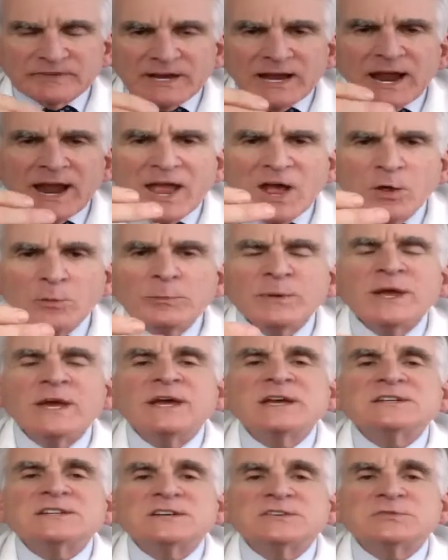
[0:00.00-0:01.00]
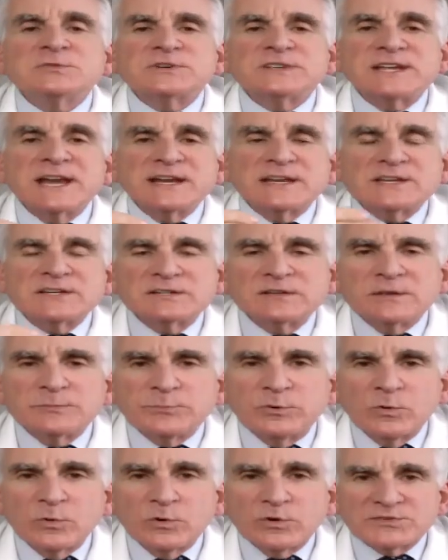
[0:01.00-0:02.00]
help to get into the
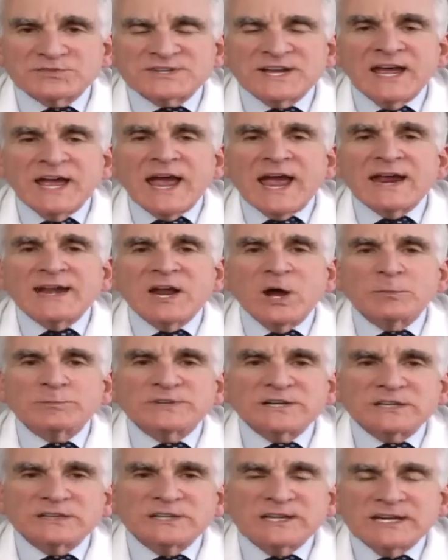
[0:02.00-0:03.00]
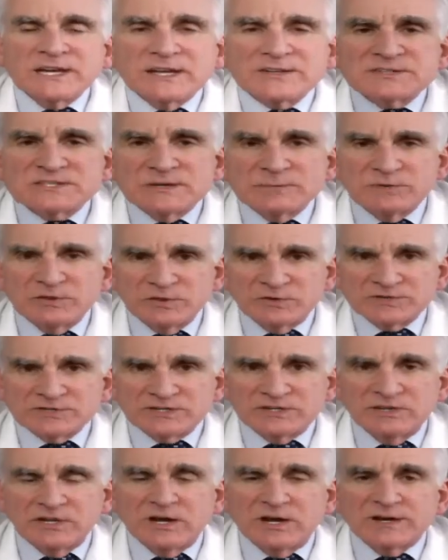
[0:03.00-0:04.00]
pores and help to clean out some of those
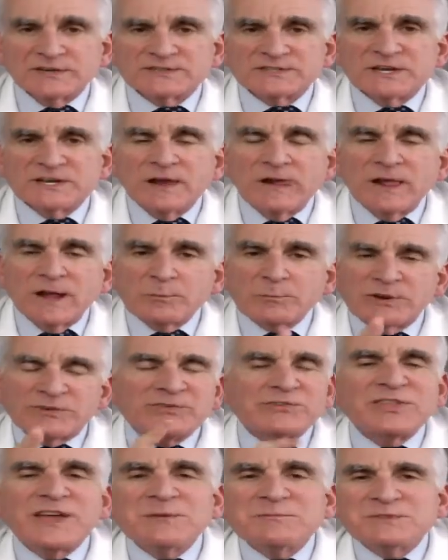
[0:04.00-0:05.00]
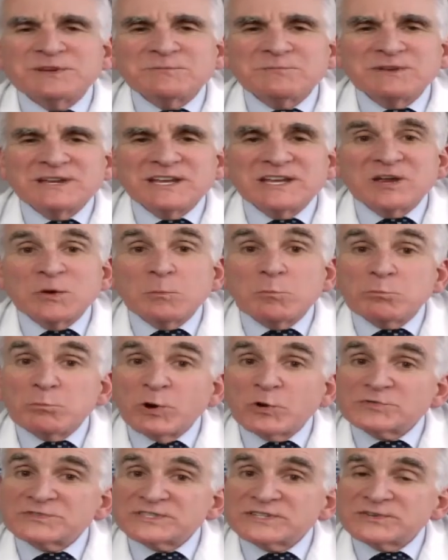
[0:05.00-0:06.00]
clogs. But for them to be
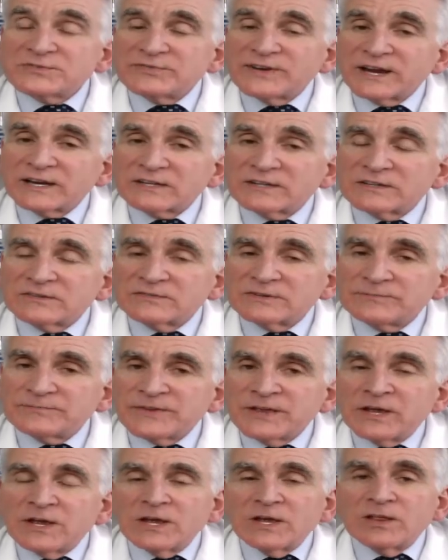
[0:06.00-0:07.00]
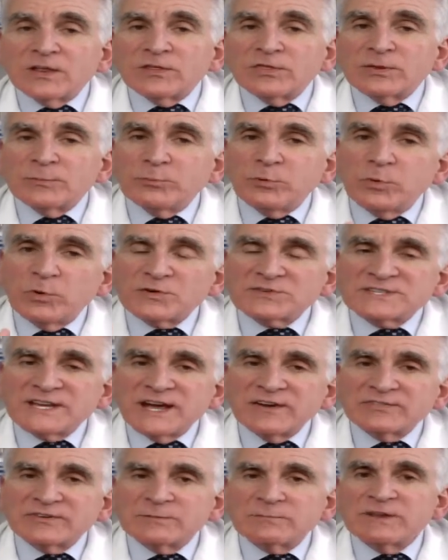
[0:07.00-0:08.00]
most effective, the pores
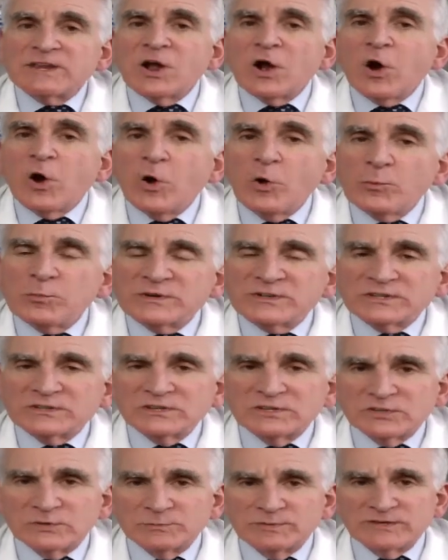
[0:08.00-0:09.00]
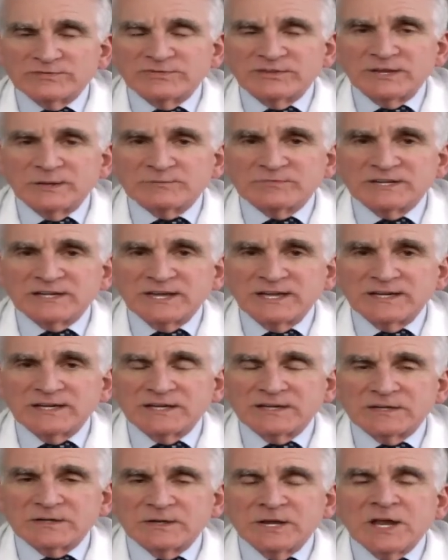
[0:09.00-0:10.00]
have to be opened a little bit for them to get
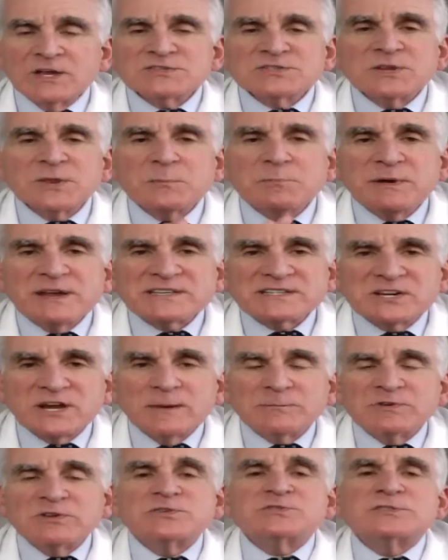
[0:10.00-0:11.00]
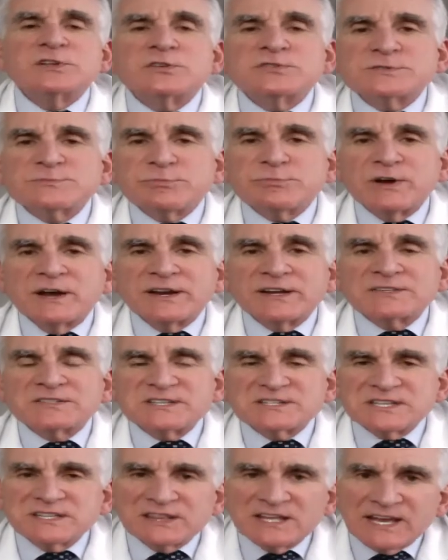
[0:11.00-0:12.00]
in. So the best time to use those products
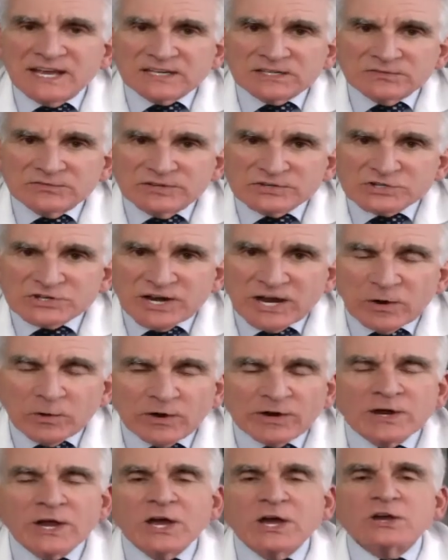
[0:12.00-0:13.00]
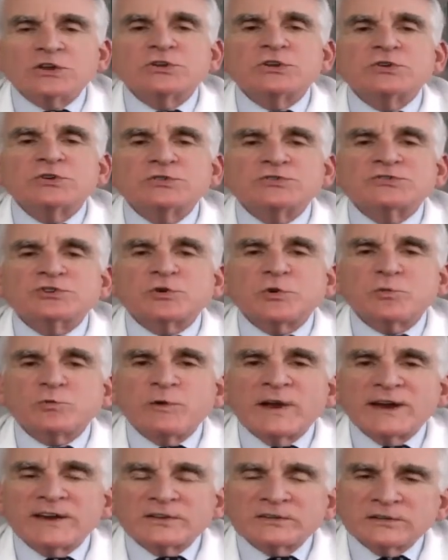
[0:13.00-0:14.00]
is at the end of the shower. You use your
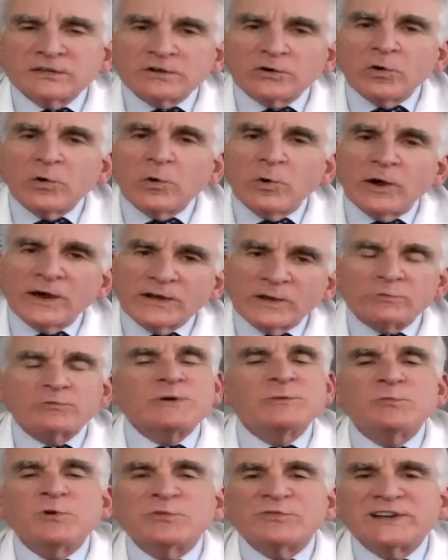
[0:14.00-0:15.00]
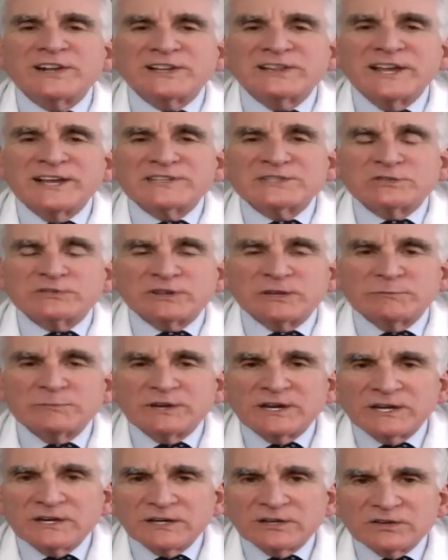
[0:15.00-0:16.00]
regular oil-removing cleanser at the
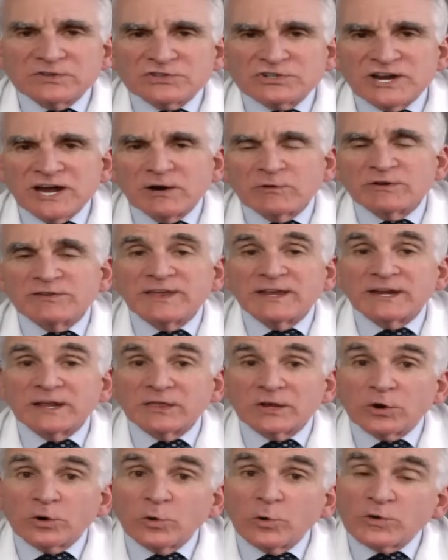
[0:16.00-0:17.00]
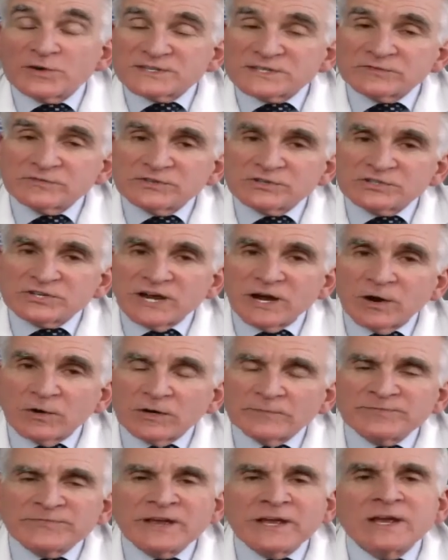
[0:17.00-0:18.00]
beginning of the shower, then in the course of the
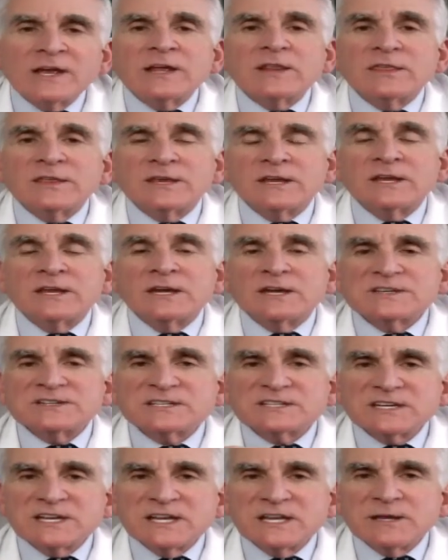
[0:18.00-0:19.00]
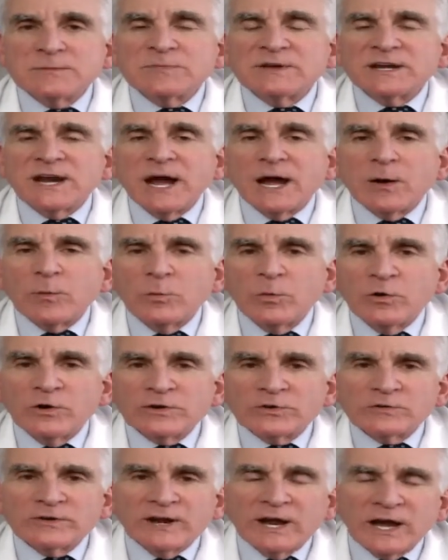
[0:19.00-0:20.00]
shower. The steam and hot
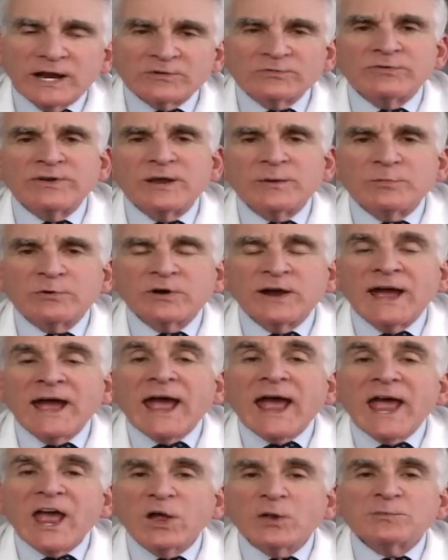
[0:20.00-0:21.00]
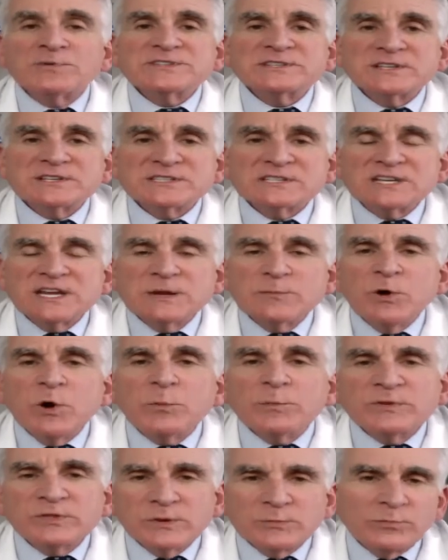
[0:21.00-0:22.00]
water and hot vapor helps to steam
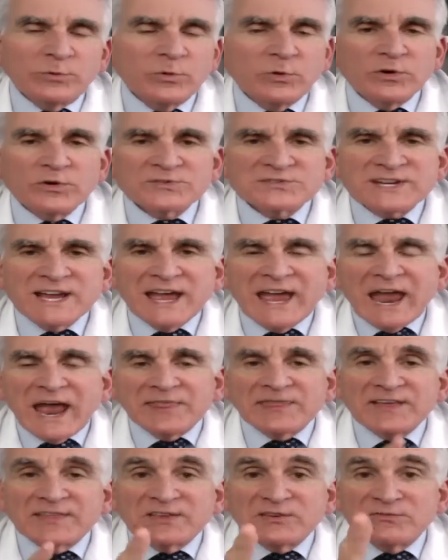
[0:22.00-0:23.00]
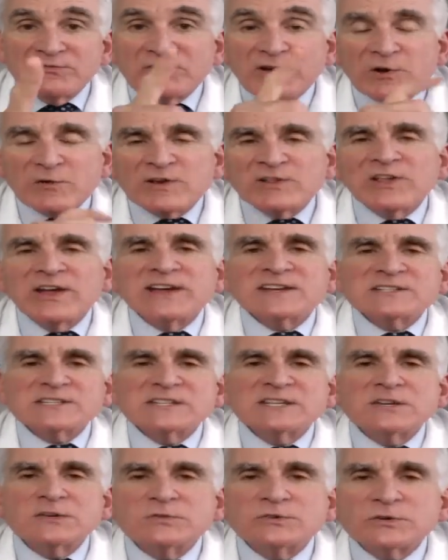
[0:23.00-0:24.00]
open the pores, and then the very last
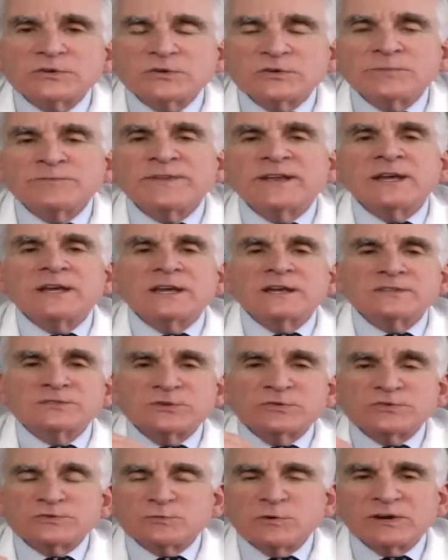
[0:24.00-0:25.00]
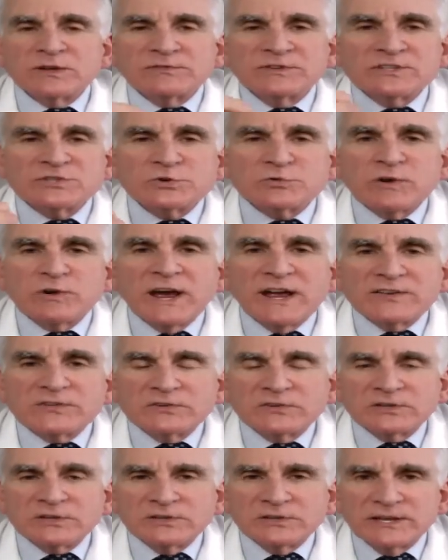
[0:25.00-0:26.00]
thing you do is use one of these
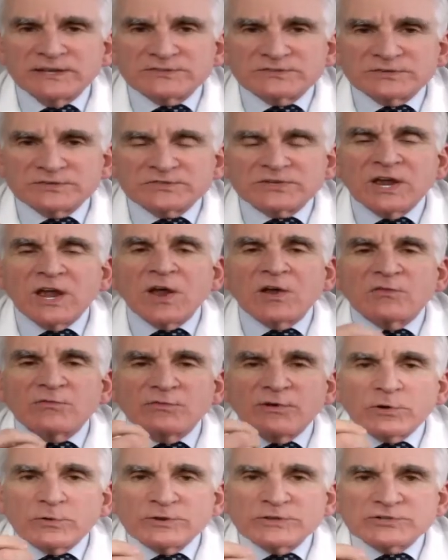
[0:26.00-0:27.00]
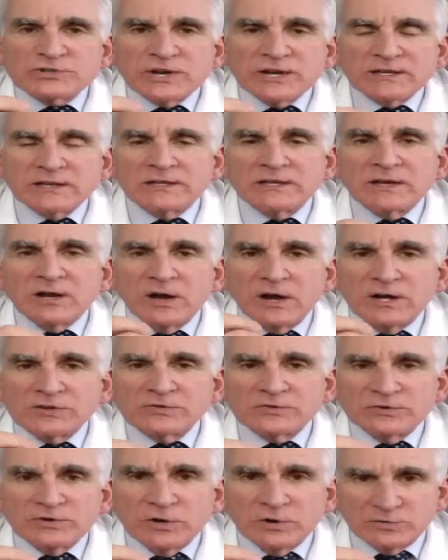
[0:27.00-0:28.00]
granular cleansers very gently on
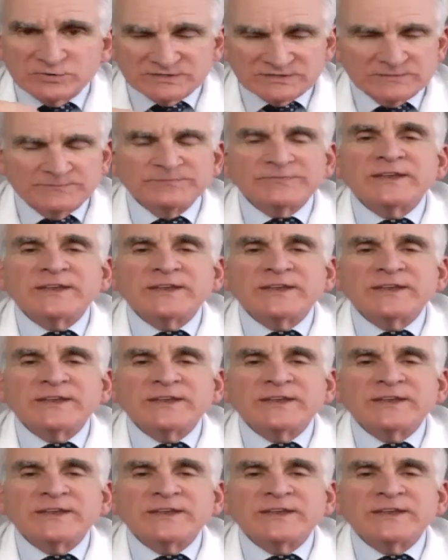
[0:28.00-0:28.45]
your nose.